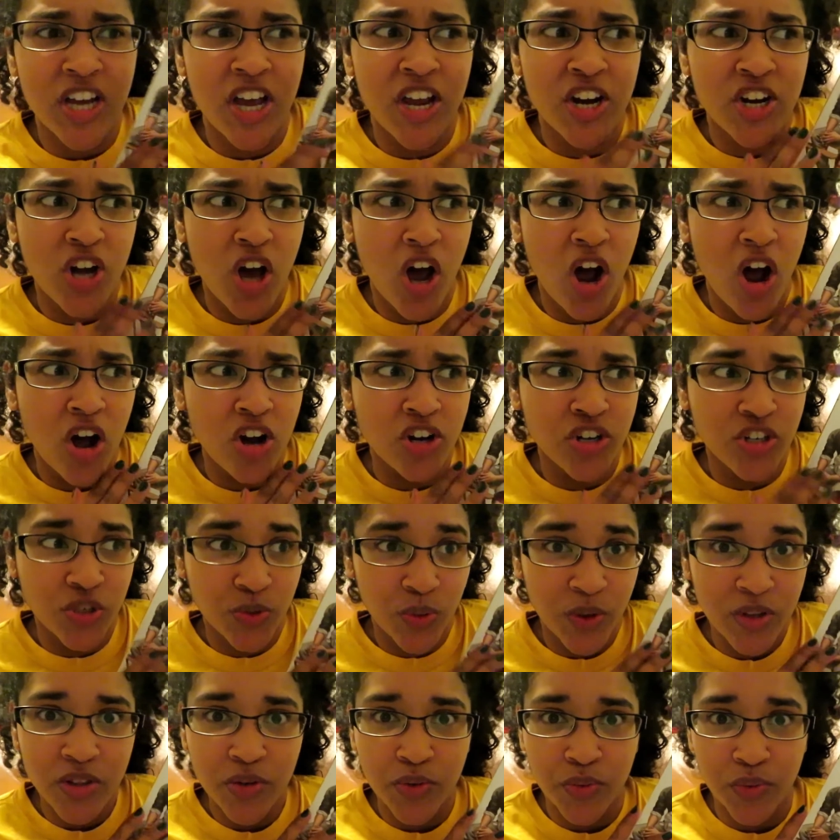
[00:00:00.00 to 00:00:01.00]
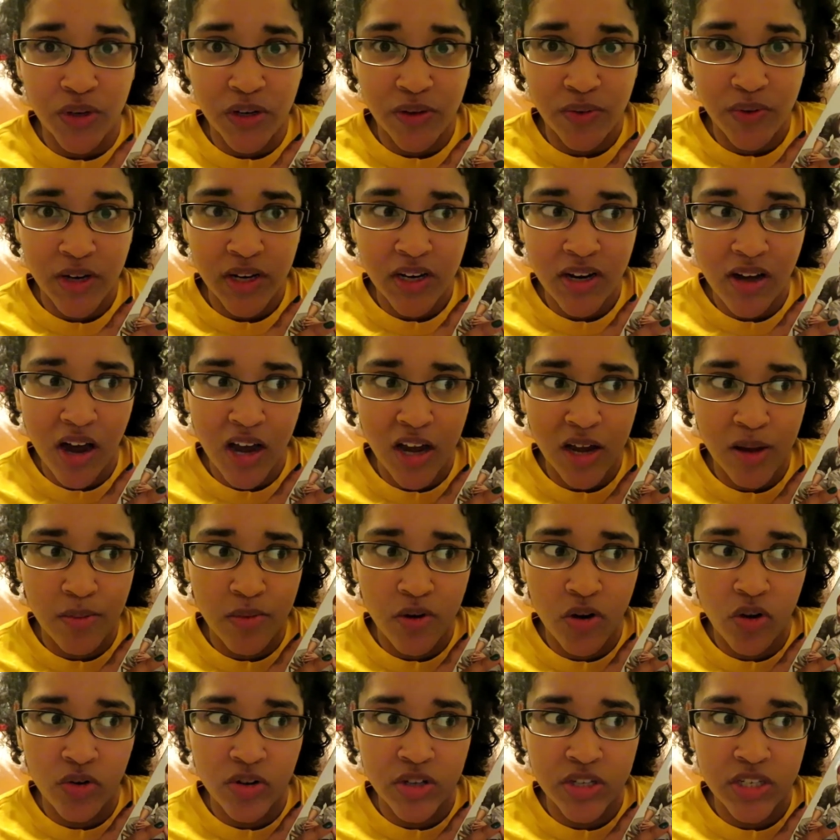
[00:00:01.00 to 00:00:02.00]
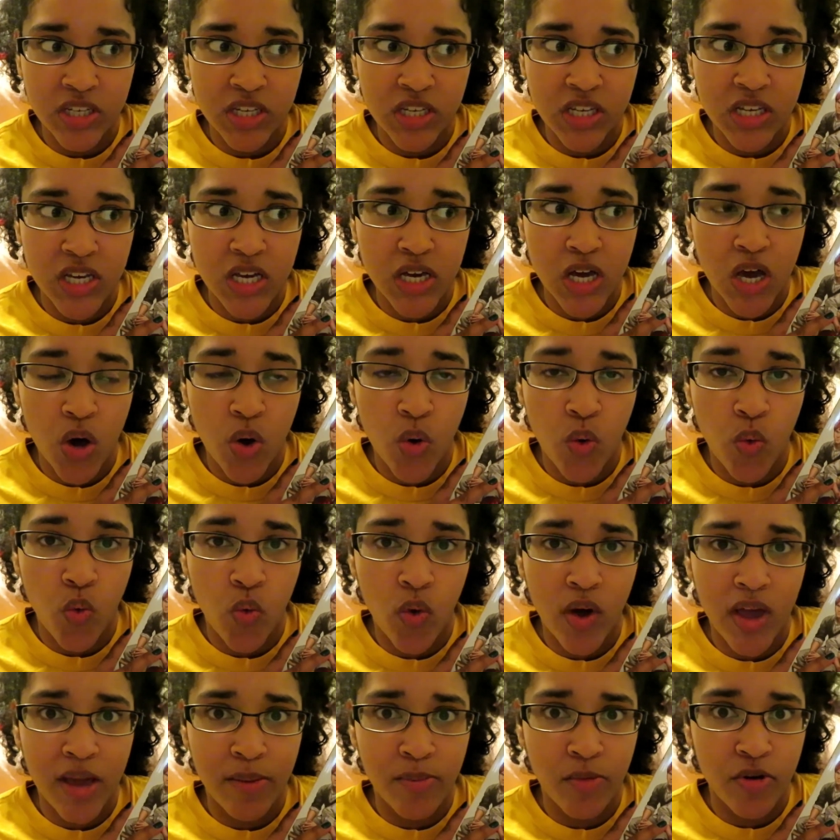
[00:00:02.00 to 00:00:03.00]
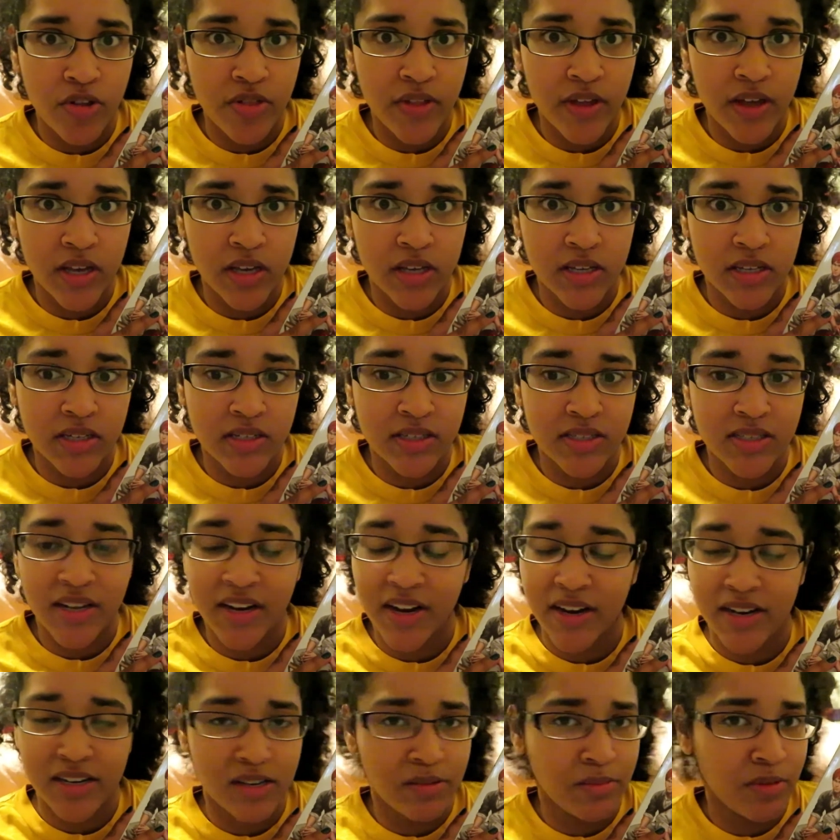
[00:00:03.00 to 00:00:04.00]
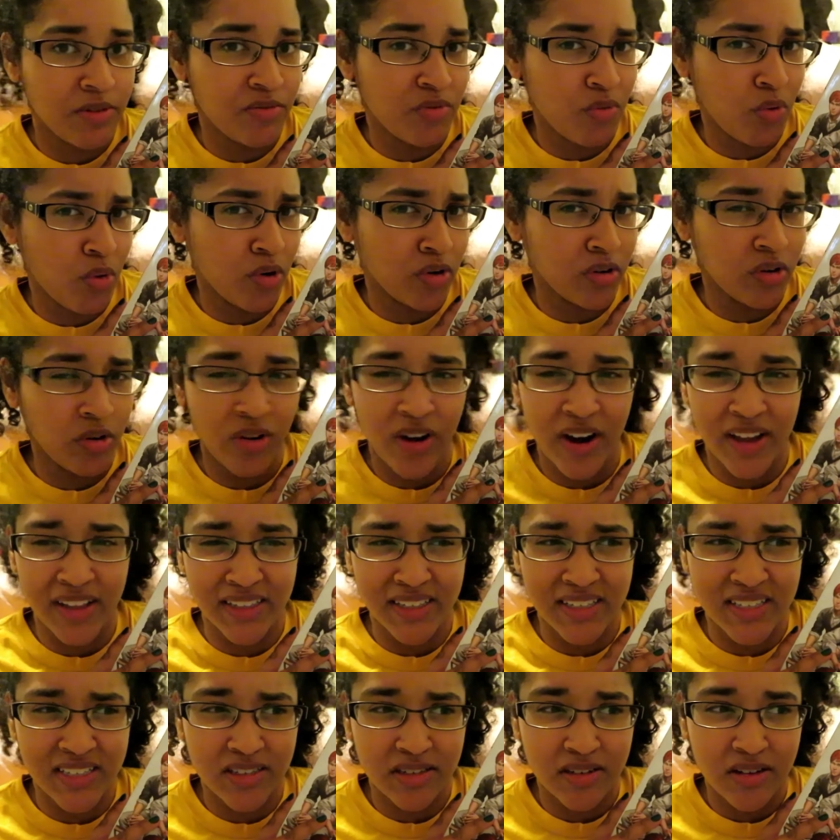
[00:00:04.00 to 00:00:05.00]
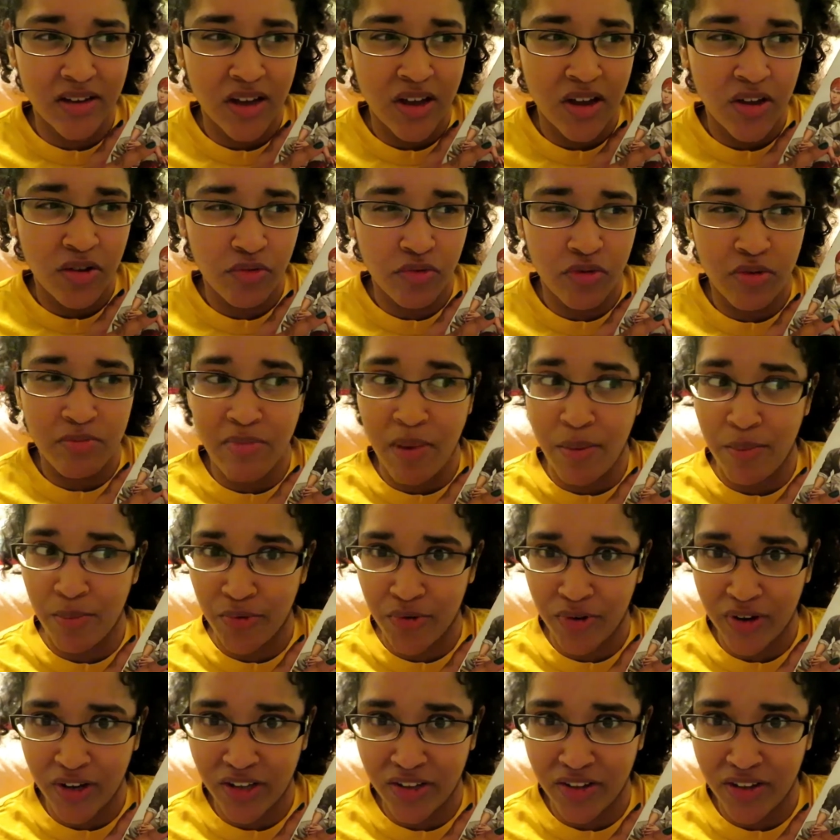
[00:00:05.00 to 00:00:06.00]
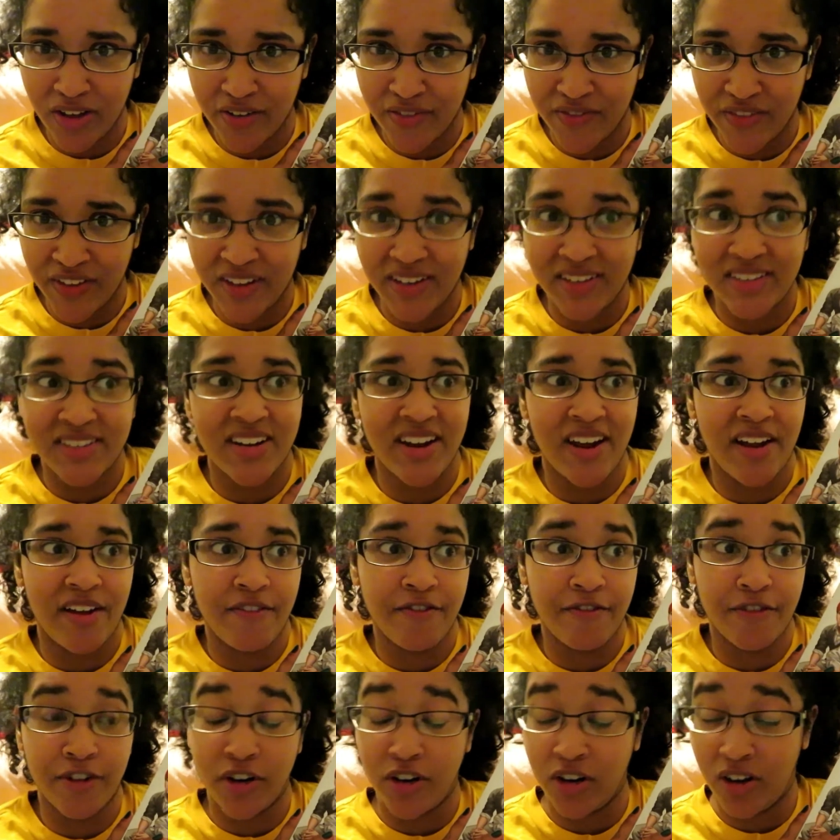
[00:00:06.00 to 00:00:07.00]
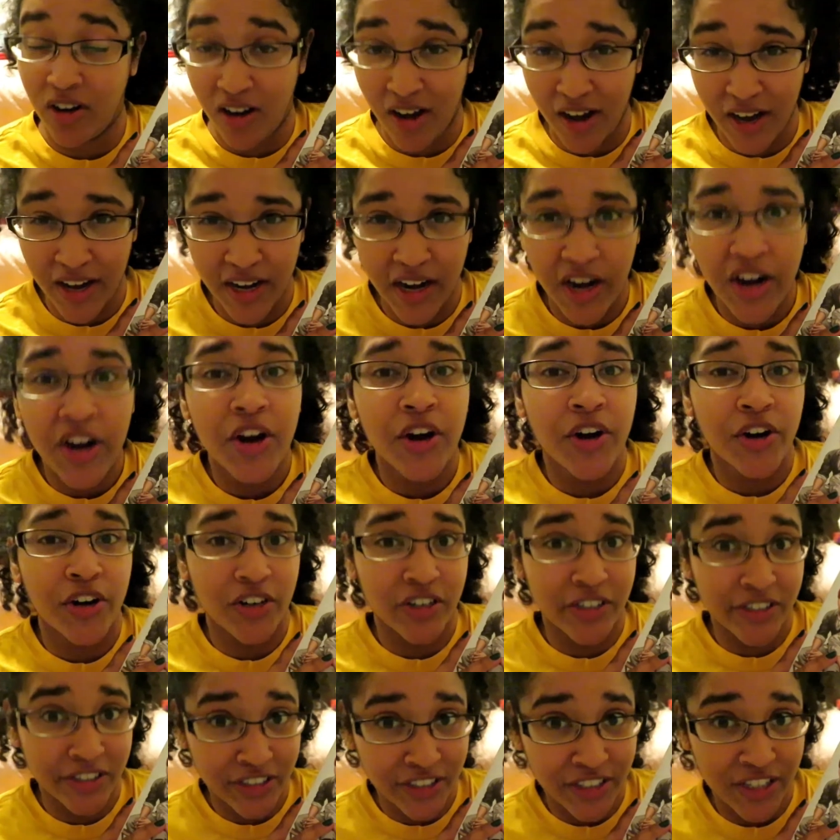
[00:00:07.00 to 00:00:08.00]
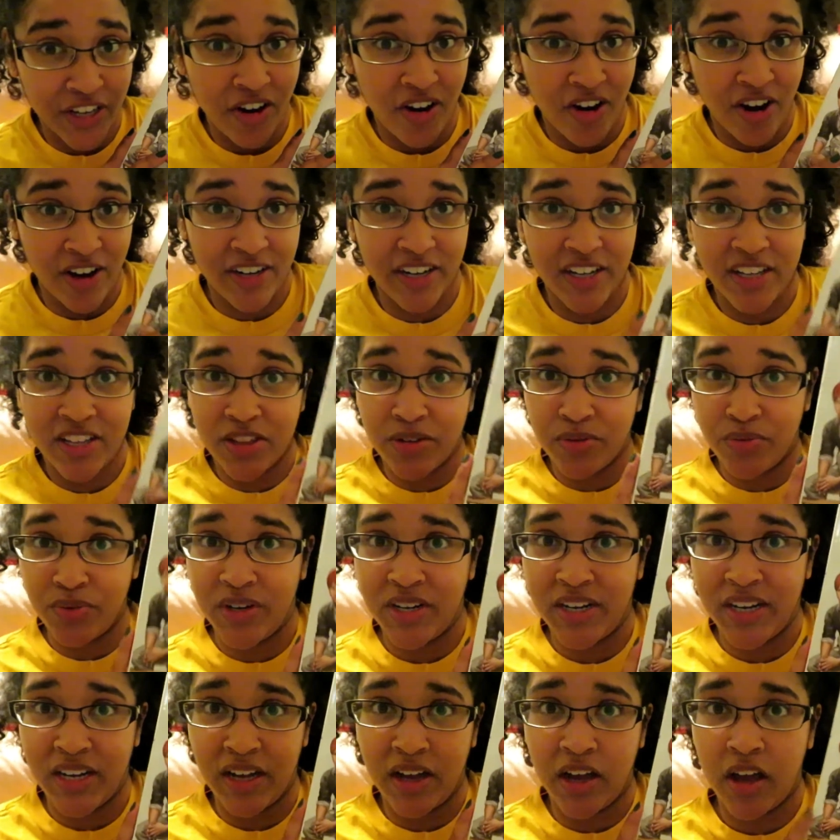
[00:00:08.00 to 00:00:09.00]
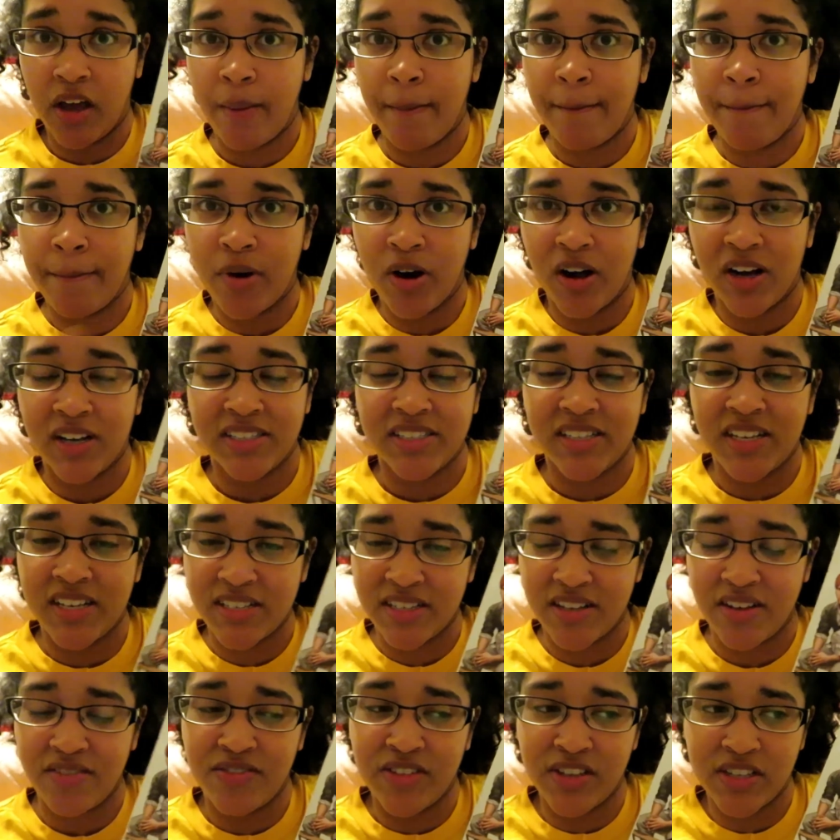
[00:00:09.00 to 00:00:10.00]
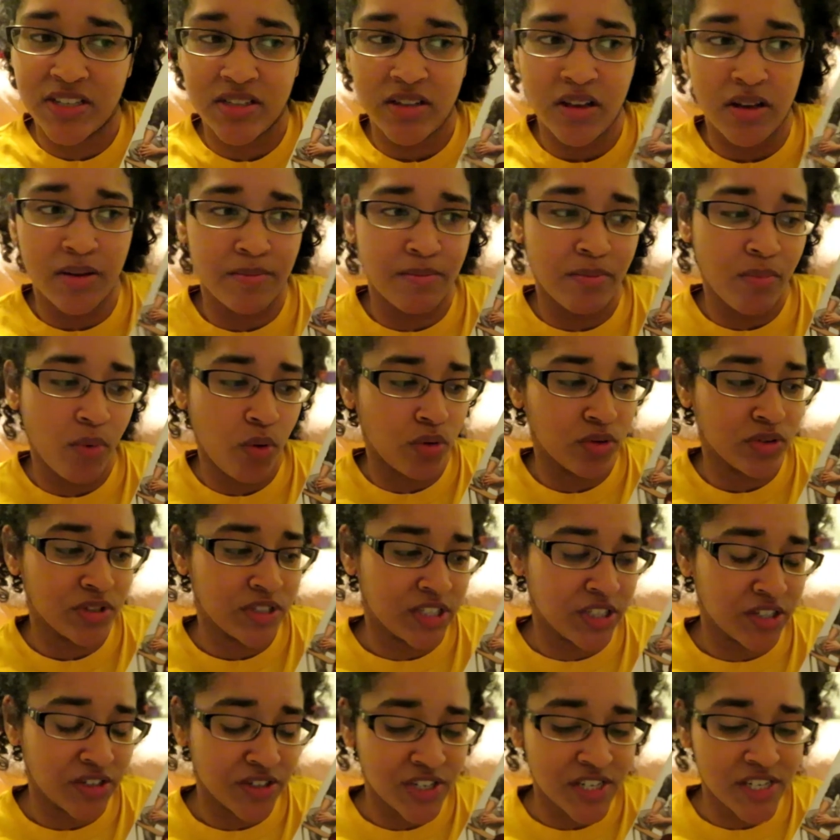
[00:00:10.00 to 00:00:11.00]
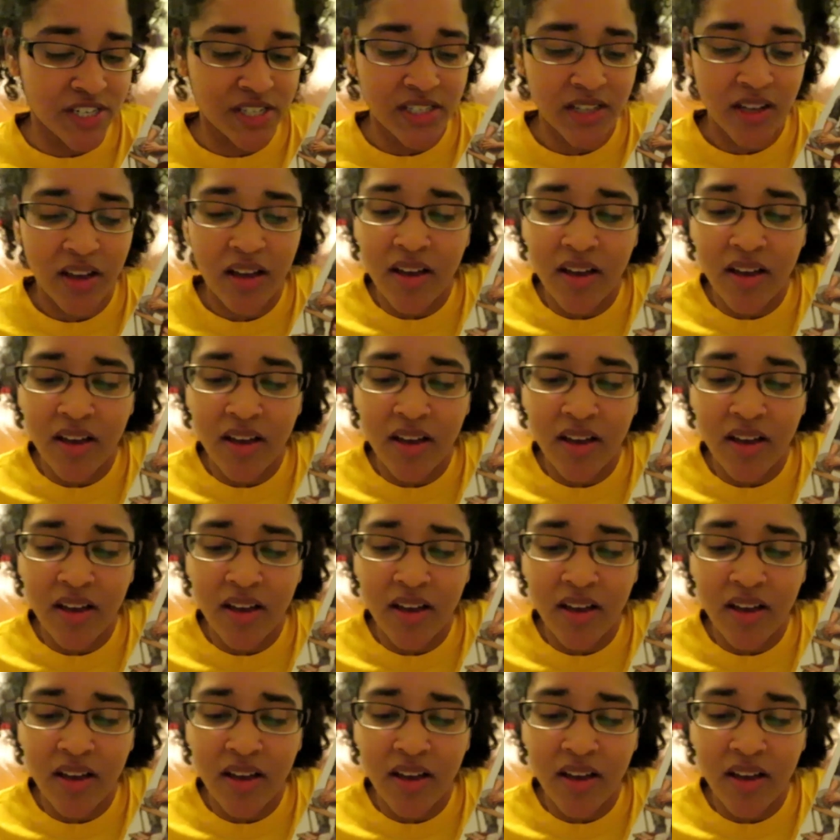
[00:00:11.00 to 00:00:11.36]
And doing the reread, I am noticing way more things than I did before, or at least remembering a lot of things that I forgot early on in the reading process of this whole series.